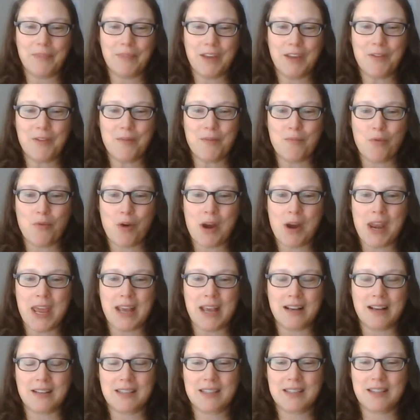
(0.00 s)
in the
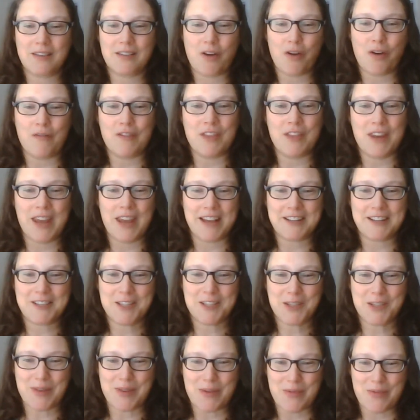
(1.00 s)
mornings over the
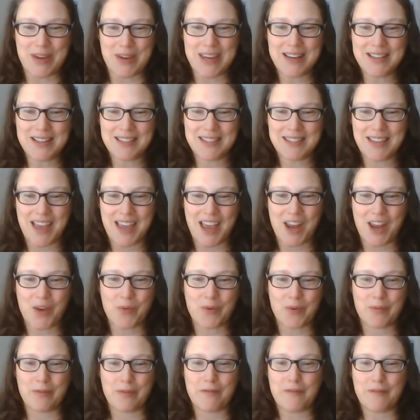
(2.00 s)
next 3 weeks, and we
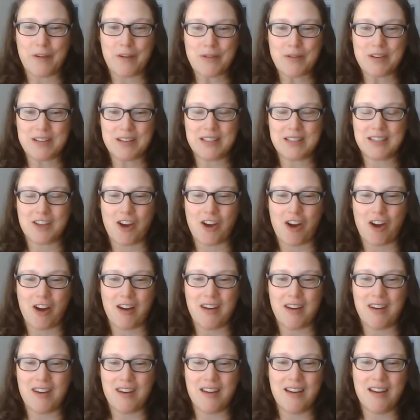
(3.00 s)
will focus
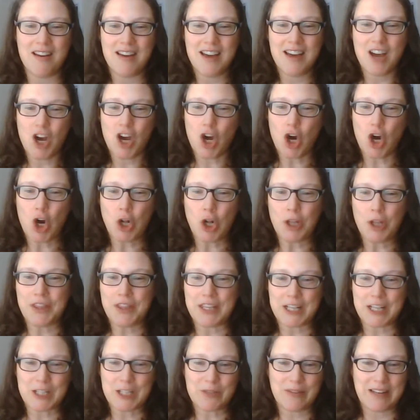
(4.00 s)
on all
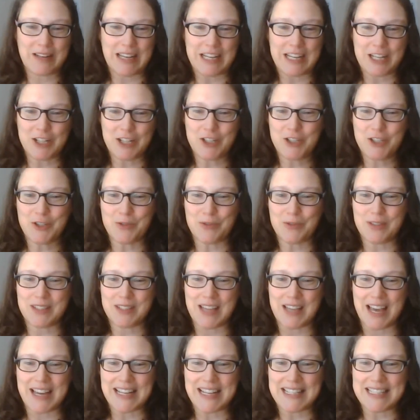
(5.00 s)
things related to
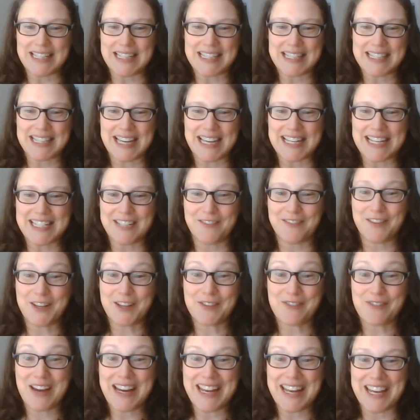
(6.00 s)
science and scientific
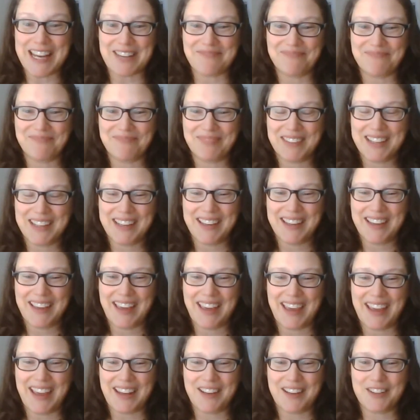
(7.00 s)
writing.
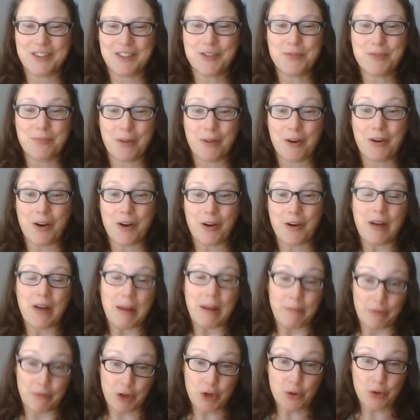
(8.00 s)
And tomorrow,
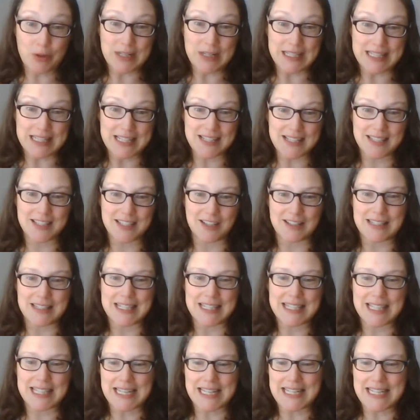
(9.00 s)
I'm recording this on
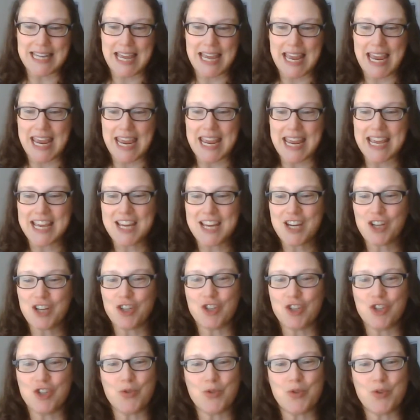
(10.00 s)
Sunday,
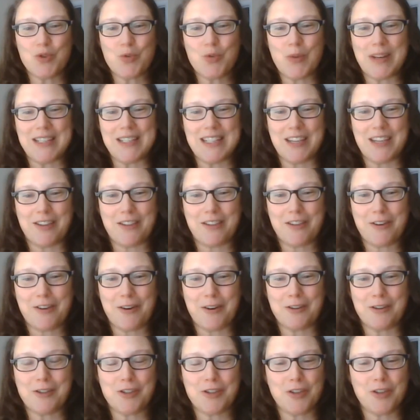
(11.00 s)
June
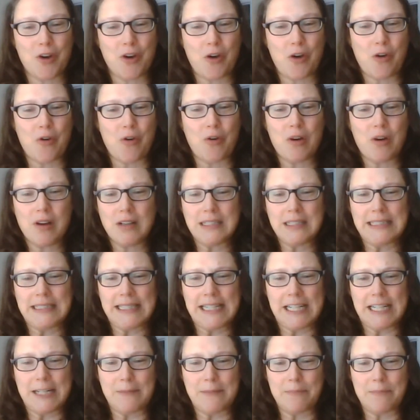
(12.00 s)
23rd, so
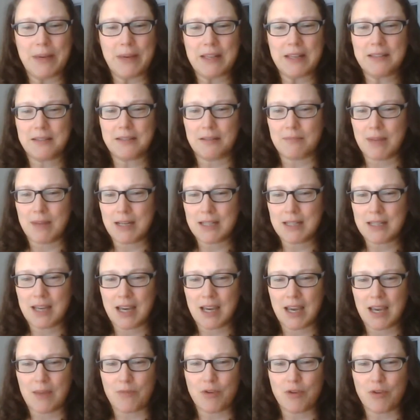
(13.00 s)
based on my
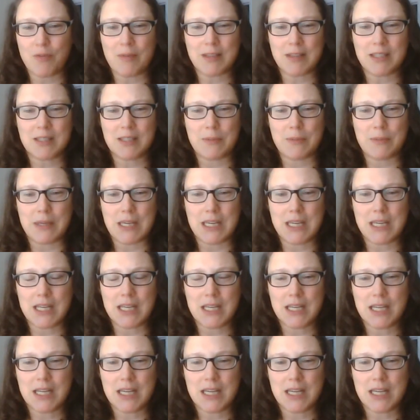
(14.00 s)
time, you must be